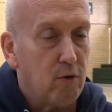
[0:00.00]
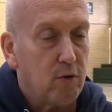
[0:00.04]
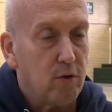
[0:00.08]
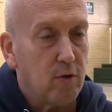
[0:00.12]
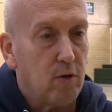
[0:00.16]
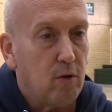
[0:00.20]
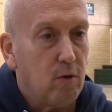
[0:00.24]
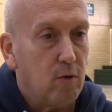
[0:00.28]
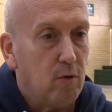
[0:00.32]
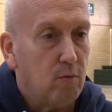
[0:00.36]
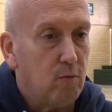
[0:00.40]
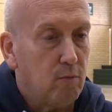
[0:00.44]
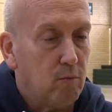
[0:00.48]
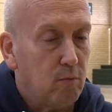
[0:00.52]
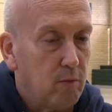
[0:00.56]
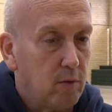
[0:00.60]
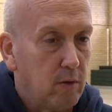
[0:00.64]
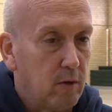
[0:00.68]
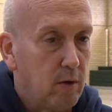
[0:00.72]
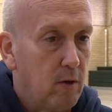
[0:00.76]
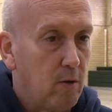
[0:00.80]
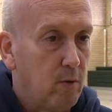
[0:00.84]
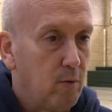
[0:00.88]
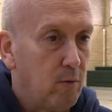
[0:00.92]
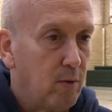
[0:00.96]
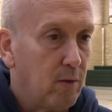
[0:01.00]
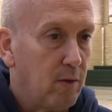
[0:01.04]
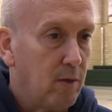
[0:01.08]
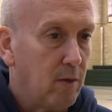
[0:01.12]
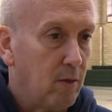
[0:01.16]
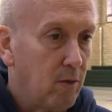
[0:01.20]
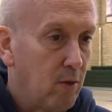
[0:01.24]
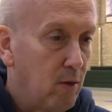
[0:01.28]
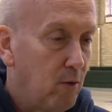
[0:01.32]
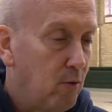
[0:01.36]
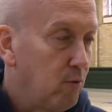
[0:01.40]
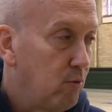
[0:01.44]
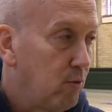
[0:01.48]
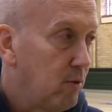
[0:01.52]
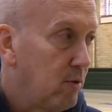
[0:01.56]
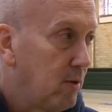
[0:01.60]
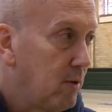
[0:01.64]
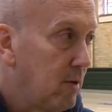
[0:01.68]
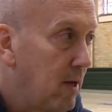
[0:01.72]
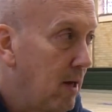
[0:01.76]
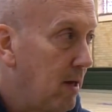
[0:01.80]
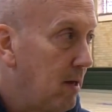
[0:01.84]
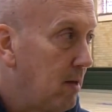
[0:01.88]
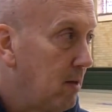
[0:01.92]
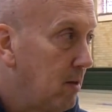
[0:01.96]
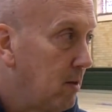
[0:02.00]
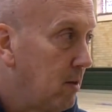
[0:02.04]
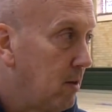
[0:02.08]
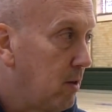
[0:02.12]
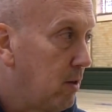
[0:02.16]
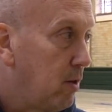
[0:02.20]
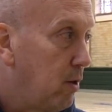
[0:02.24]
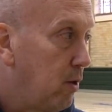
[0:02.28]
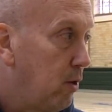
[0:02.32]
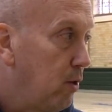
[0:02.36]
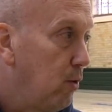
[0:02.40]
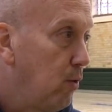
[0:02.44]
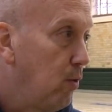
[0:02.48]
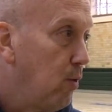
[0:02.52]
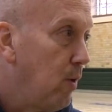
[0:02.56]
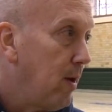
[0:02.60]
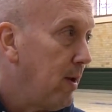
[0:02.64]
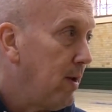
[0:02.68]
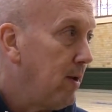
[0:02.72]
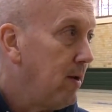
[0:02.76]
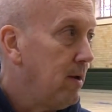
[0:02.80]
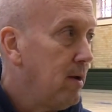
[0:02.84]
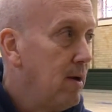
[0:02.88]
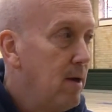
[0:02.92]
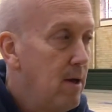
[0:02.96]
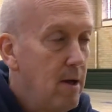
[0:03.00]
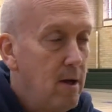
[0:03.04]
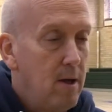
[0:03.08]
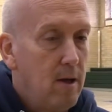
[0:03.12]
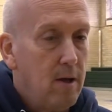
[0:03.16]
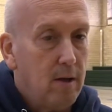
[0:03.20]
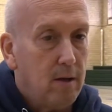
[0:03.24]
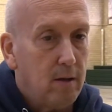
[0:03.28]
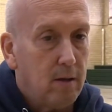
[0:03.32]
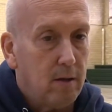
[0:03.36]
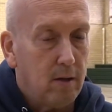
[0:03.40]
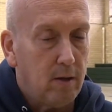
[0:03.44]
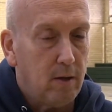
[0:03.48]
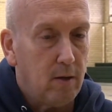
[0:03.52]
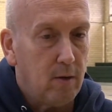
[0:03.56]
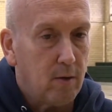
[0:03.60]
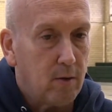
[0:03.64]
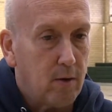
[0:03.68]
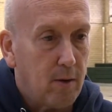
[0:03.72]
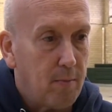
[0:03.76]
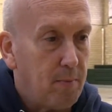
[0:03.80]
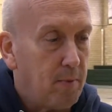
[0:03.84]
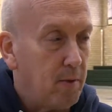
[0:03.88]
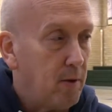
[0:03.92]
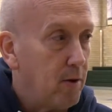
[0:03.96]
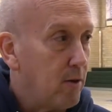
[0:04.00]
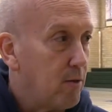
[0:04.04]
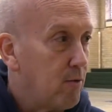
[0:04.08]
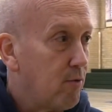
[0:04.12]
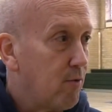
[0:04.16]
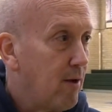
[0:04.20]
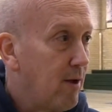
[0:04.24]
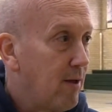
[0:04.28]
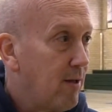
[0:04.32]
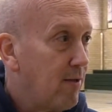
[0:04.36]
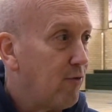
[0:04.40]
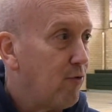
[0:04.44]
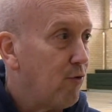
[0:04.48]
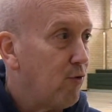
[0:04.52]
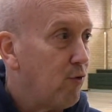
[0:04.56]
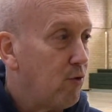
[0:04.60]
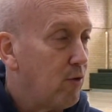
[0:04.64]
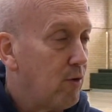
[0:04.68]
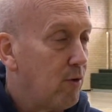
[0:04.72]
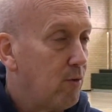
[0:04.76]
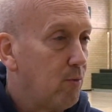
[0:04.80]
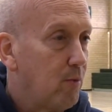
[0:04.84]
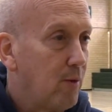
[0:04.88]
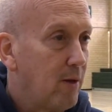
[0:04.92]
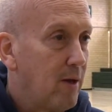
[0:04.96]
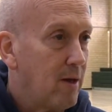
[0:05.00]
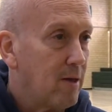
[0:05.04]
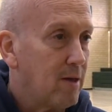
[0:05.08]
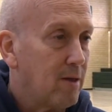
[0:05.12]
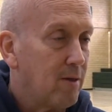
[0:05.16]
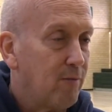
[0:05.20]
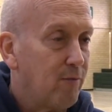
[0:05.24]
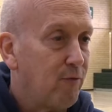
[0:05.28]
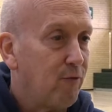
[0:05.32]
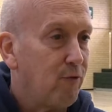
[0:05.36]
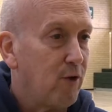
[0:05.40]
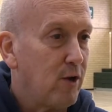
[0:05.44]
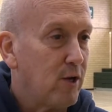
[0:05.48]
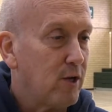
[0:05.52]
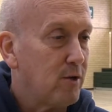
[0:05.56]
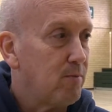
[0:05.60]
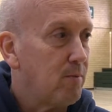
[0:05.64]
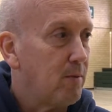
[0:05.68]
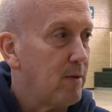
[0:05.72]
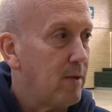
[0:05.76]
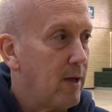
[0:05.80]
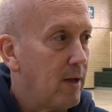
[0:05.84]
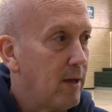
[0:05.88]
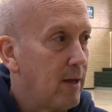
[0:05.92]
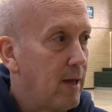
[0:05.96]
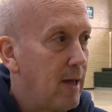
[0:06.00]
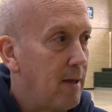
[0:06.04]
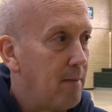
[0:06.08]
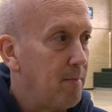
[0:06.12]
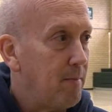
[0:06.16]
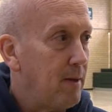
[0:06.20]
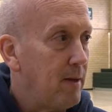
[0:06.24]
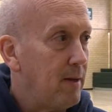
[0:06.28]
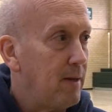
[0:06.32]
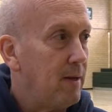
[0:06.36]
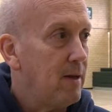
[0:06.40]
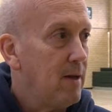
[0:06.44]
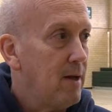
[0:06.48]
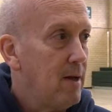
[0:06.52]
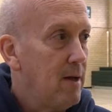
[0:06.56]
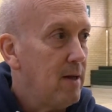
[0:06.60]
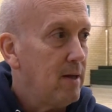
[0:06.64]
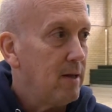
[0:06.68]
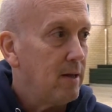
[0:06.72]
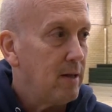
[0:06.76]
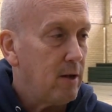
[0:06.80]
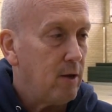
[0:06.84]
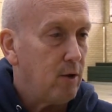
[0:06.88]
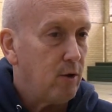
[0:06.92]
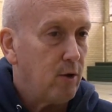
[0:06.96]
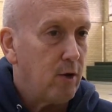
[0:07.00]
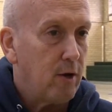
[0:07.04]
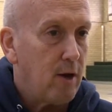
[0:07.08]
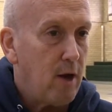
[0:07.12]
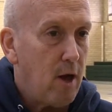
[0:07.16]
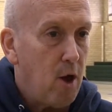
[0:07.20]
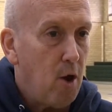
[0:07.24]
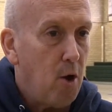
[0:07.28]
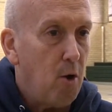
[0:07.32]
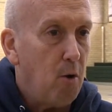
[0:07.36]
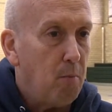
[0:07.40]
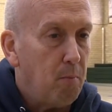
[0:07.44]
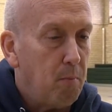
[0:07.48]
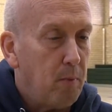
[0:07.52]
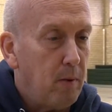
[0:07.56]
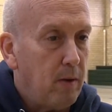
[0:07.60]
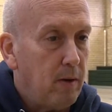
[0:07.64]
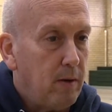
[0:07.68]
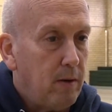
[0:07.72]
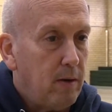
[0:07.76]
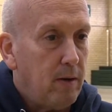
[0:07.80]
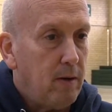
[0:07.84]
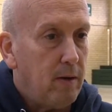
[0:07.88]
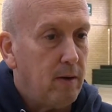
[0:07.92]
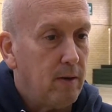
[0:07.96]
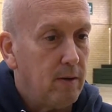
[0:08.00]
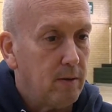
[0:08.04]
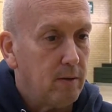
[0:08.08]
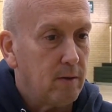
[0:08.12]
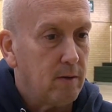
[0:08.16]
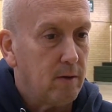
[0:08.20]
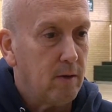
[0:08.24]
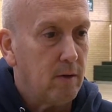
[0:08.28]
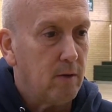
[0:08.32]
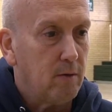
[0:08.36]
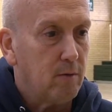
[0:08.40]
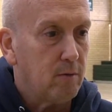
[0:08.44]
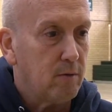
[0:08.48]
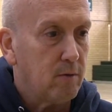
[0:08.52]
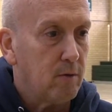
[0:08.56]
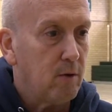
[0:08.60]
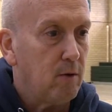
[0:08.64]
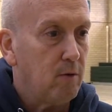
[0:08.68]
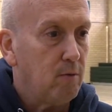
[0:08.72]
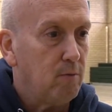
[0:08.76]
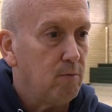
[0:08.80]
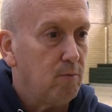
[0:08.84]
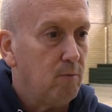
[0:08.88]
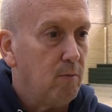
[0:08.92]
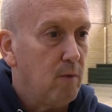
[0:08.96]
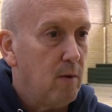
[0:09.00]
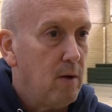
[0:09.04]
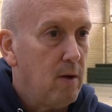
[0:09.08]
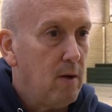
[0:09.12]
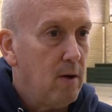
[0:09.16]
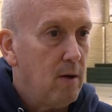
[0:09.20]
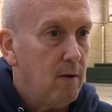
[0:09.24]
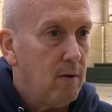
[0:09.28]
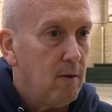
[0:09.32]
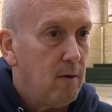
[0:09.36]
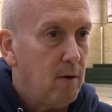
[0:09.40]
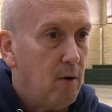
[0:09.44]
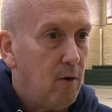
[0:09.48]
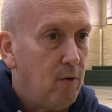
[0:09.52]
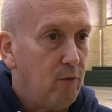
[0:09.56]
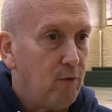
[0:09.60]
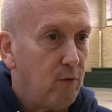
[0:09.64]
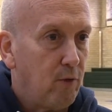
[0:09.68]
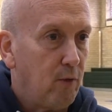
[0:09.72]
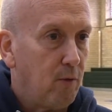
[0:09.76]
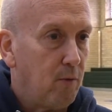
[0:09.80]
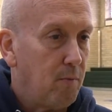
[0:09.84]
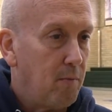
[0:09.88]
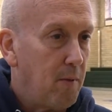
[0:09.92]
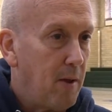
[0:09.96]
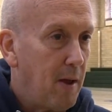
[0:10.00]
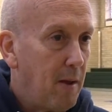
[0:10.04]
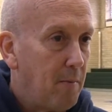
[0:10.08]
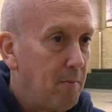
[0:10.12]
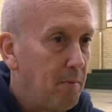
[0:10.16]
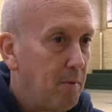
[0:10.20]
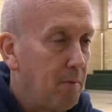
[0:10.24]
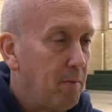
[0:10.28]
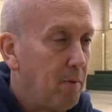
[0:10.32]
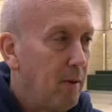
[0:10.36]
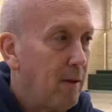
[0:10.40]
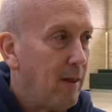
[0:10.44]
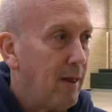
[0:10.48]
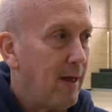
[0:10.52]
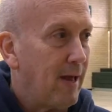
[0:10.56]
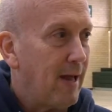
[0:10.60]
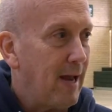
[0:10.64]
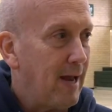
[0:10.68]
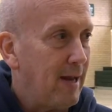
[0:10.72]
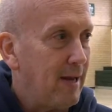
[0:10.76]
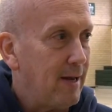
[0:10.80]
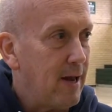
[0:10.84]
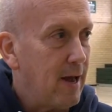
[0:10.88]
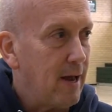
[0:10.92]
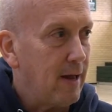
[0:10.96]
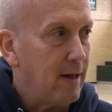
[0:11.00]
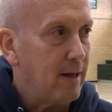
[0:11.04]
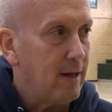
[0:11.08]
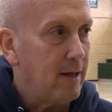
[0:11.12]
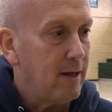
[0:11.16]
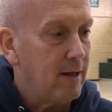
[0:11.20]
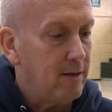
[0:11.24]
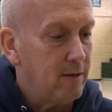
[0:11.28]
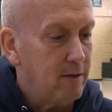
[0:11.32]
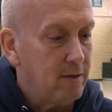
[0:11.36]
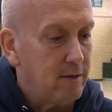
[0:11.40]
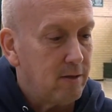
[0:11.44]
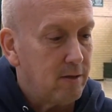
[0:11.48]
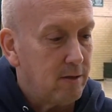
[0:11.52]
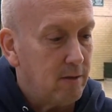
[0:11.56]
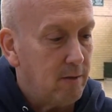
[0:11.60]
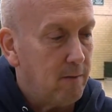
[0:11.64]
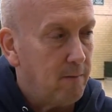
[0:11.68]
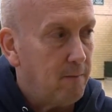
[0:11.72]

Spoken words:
So, with those 2 and, a couple of the transfers, and we got some freshmen that came in that are going to help. And, so hopefully we'll be able to play like 8-9 kids.